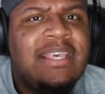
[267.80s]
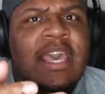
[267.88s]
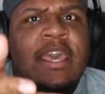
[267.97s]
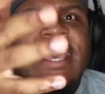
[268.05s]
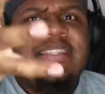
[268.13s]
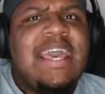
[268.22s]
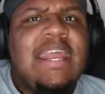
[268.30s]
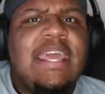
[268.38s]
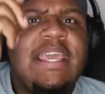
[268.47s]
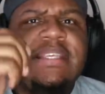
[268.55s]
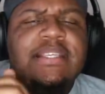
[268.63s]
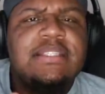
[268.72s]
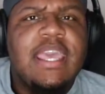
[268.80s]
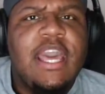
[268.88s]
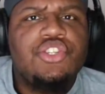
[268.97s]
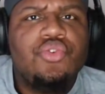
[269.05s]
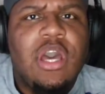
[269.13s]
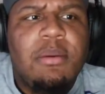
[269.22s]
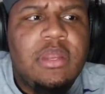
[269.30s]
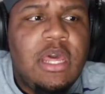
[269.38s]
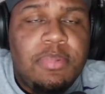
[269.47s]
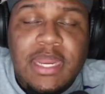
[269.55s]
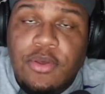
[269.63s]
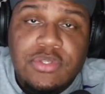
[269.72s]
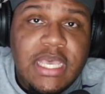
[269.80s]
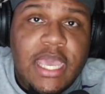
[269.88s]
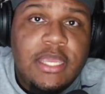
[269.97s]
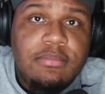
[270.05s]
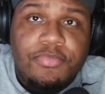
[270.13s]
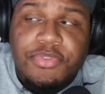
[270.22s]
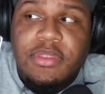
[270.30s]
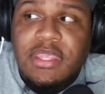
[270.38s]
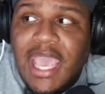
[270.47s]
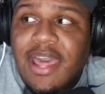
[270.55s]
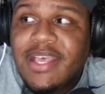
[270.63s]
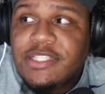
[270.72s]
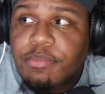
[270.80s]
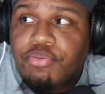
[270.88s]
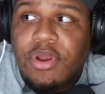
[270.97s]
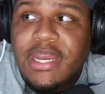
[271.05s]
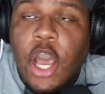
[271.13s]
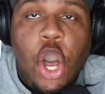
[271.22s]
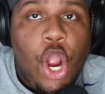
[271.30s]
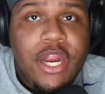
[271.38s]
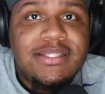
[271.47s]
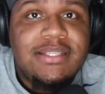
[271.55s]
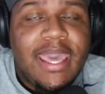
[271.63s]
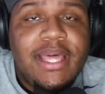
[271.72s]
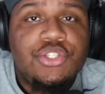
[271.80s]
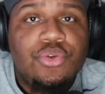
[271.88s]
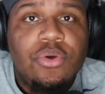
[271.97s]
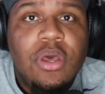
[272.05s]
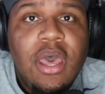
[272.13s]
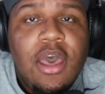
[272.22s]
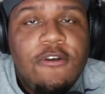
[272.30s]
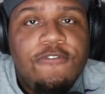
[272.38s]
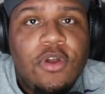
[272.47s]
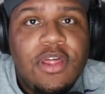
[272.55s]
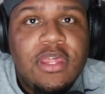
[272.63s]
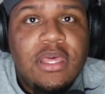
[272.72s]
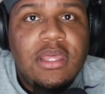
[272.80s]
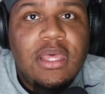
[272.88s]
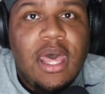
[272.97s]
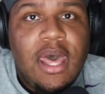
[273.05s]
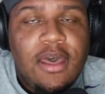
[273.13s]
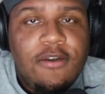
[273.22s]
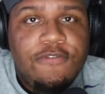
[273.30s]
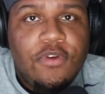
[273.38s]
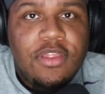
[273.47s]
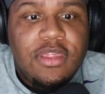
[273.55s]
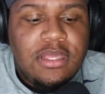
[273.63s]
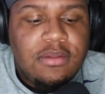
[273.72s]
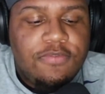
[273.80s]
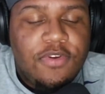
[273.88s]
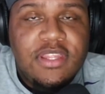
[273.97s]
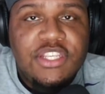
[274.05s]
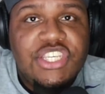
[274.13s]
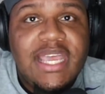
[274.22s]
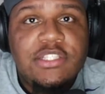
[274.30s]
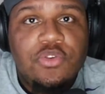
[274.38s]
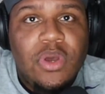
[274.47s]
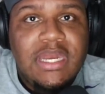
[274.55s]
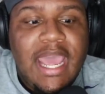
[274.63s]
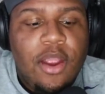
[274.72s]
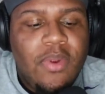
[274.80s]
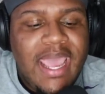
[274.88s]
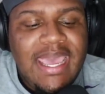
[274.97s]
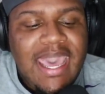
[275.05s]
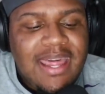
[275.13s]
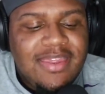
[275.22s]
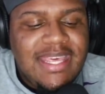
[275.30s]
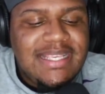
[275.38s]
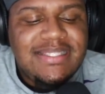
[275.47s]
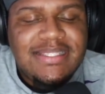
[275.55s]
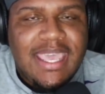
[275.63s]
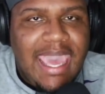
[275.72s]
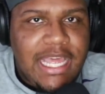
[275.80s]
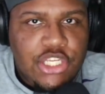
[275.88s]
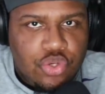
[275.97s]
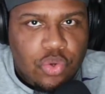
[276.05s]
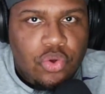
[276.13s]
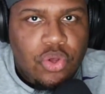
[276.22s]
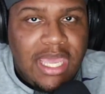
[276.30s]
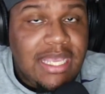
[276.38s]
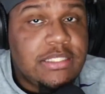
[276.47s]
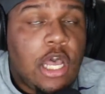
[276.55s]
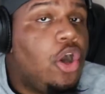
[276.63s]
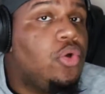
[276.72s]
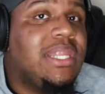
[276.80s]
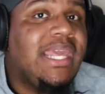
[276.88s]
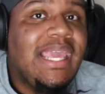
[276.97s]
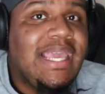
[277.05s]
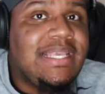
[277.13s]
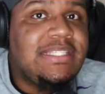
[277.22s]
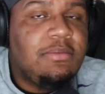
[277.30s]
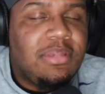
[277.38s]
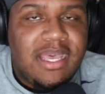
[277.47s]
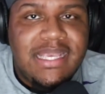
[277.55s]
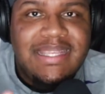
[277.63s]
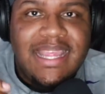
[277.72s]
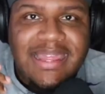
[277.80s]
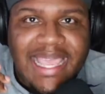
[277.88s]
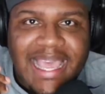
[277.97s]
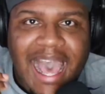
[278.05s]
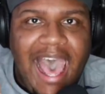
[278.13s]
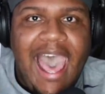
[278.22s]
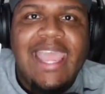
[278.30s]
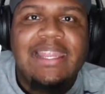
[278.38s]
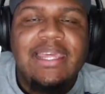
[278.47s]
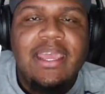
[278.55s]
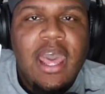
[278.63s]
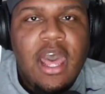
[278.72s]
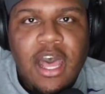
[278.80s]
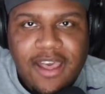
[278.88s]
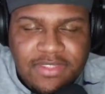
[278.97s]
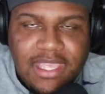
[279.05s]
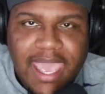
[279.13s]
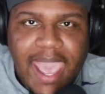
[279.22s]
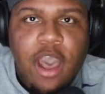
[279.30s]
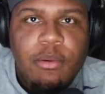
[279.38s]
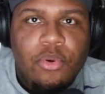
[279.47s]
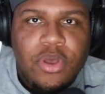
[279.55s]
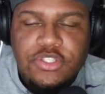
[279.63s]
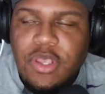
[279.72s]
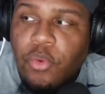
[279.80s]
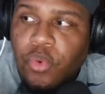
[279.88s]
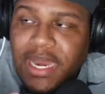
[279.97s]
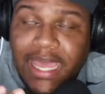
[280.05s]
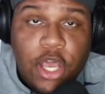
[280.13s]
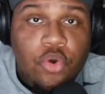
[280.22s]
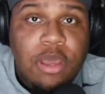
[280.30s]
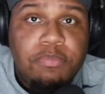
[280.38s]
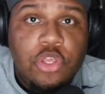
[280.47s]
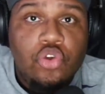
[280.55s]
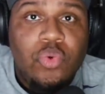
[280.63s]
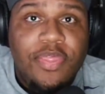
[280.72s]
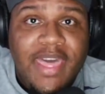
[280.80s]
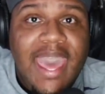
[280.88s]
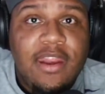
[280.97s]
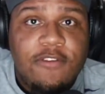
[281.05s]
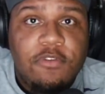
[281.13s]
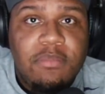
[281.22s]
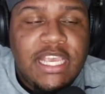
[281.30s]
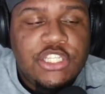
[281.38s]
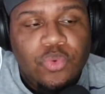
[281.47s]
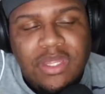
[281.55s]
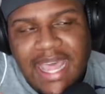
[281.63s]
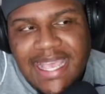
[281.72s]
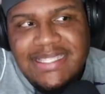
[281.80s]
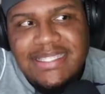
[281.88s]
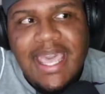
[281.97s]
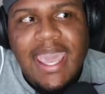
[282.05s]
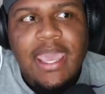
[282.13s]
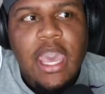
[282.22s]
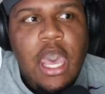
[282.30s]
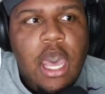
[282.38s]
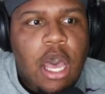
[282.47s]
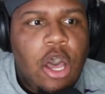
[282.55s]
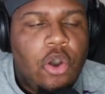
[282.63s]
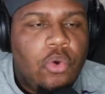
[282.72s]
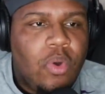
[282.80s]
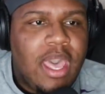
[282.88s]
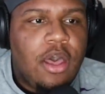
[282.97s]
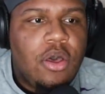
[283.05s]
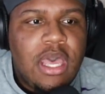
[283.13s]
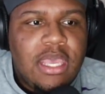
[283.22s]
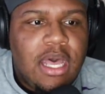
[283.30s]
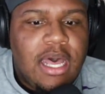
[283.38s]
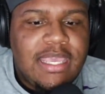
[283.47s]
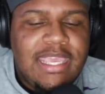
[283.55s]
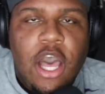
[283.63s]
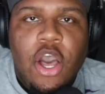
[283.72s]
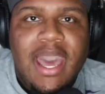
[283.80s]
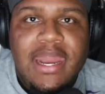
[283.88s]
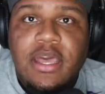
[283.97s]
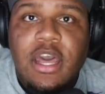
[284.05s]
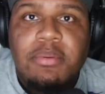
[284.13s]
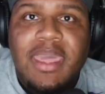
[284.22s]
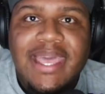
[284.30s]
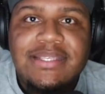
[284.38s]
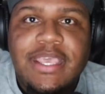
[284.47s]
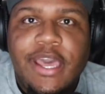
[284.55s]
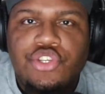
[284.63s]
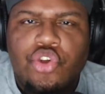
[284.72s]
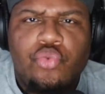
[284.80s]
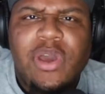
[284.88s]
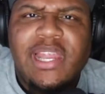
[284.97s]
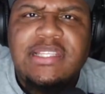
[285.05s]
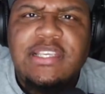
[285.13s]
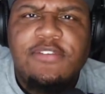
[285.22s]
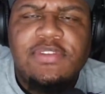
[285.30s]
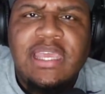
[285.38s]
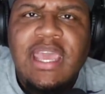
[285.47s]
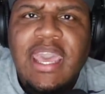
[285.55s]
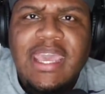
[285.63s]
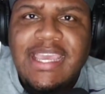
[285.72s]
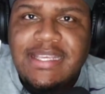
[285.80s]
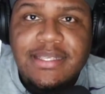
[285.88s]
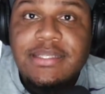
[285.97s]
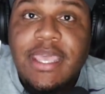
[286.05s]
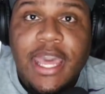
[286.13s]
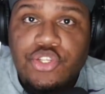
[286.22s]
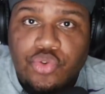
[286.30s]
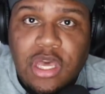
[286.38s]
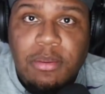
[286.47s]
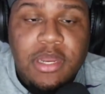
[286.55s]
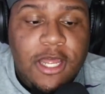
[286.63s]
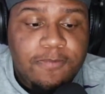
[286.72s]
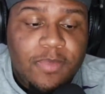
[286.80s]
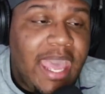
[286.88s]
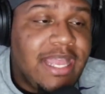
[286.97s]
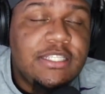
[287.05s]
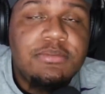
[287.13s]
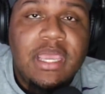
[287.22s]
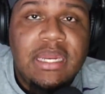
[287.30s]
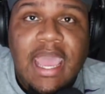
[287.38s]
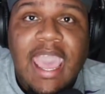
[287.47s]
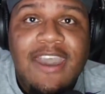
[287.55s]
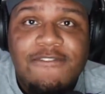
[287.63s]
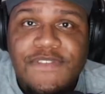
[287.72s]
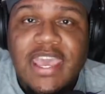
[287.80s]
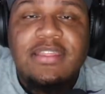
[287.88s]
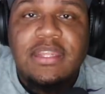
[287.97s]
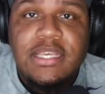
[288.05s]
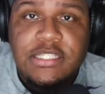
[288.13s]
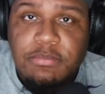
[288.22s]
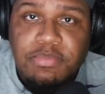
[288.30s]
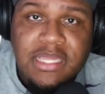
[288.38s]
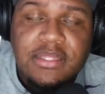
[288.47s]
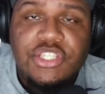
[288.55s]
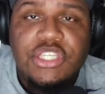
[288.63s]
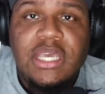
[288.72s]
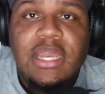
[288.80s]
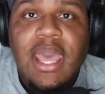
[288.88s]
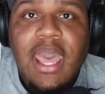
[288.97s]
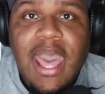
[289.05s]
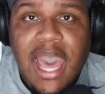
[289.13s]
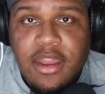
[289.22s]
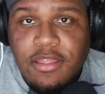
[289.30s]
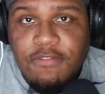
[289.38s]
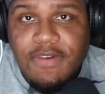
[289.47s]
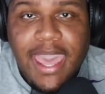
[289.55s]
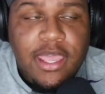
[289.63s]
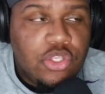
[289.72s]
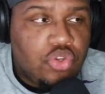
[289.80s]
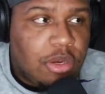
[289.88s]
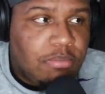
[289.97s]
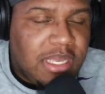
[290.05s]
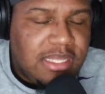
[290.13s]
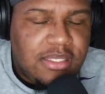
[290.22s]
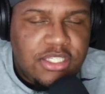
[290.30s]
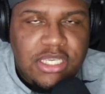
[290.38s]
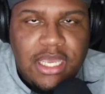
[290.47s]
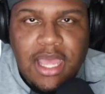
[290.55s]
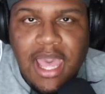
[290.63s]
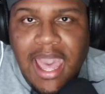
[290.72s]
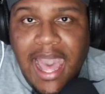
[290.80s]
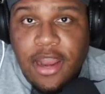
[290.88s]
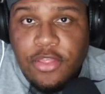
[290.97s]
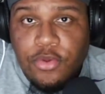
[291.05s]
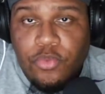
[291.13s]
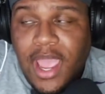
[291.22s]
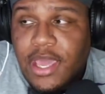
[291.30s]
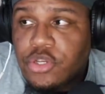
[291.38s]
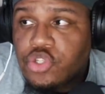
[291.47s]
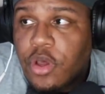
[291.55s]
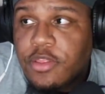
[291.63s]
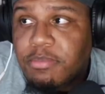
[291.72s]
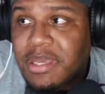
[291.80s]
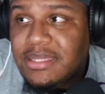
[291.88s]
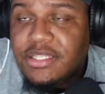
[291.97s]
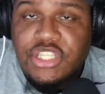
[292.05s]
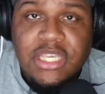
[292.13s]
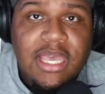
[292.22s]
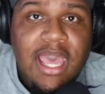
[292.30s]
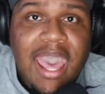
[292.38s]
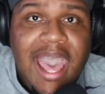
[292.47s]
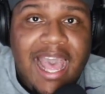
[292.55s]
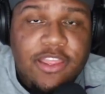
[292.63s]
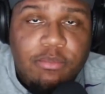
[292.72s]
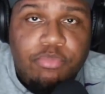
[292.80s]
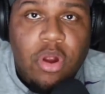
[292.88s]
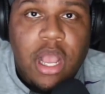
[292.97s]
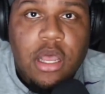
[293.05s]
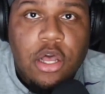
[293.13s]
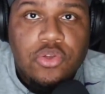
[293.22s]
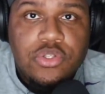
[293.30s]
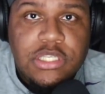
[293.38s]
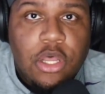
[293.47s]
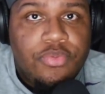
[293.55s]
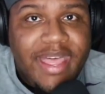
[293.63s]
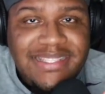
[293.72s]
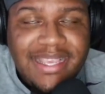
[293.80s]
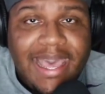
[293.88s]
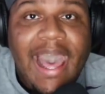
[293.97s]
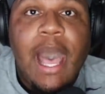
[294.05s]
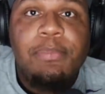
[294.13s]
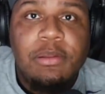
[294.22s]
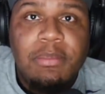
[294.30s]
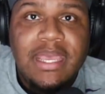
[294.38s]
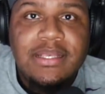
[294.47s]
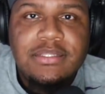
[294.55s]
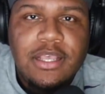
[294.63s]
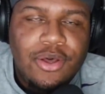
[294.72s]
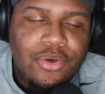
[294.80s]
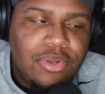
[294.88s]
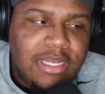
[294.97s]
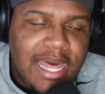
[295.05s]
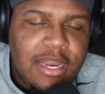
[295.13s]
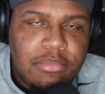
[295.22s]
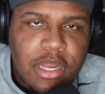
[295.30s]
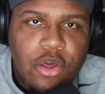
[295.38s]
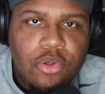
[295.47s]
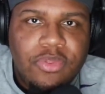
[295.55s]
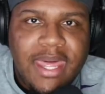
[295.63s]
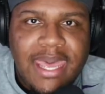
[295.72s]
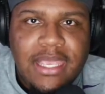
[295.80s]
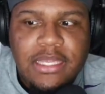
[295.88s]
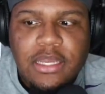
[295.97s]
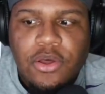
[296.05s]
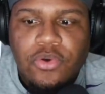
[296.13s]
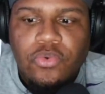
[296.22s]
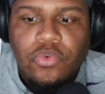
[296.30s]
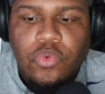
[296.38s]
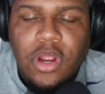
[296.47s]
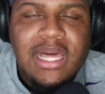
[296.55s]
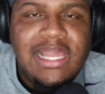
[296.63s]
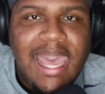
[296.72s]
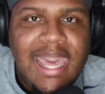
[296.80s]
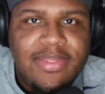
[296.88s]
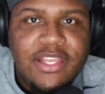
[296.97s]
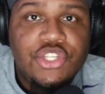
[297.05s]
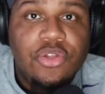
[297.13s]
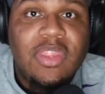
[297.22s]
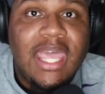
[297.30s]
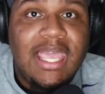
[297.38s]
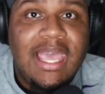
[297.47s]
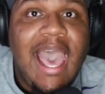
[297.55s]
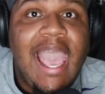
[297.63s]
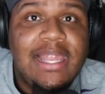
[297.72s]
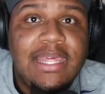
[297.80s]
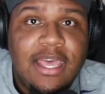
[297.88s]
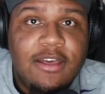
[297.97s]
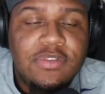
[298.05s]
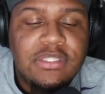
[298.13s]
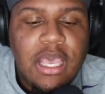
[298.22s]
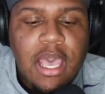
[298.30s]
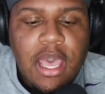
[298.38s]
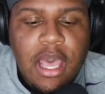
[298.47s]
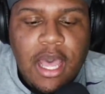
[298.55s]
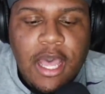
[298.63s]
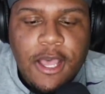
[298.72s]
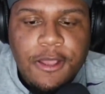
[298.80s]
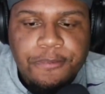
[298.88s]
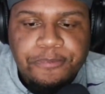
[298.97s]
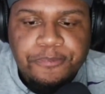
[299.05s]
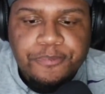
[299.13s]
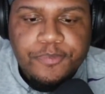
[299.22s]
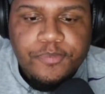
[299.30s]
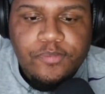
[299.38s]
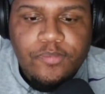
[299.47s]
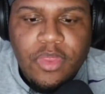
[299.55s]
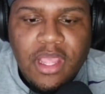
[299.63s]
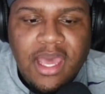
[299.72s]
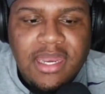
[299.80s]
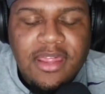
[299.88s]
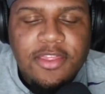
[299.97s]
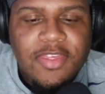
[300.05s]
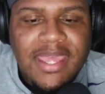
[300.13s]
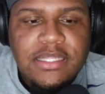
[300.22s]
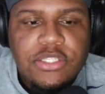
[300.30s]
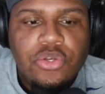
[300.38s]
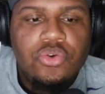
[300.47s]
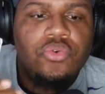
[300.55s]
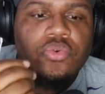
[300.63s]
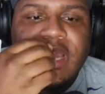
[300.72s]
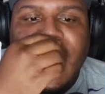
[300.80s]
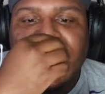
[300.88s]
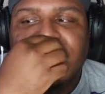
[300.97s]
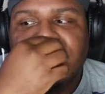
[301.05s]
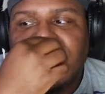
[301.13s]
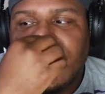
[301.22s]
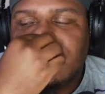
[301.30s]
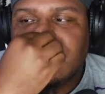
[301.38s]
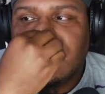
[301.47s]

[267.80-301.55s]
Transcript: Is that an easy schedule coming up?" And they will say, yeah, that's a pretty hard schedule for the uh, for the for the Jets or whatnot, right? This schedule is only easy because they think highly of the Cowboys. So I want to equip you with that information. When they say, "Oh well, uh, y'all got a cupcake schedule, a relatively easy schedule coming up," that just means they have faith in us to beat the shit out of the Vikings, or to beat the shit out of the Raiders, or to beat the shit out the Broncos. So that's a compliment. So let them know that, you know, we're glad that you're thinking highly of us. Um, Another thing too, like, there's a